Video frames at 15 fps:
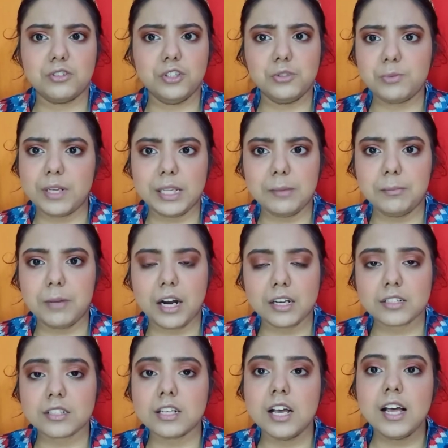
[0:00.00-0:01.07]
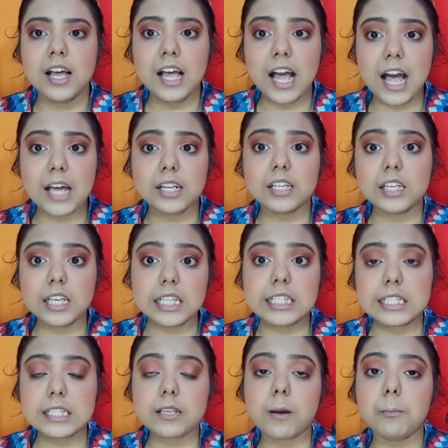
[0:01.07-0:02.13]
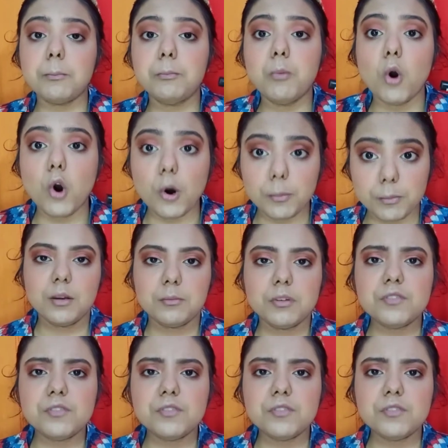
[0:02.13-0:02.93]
320 bucks and it's bomb.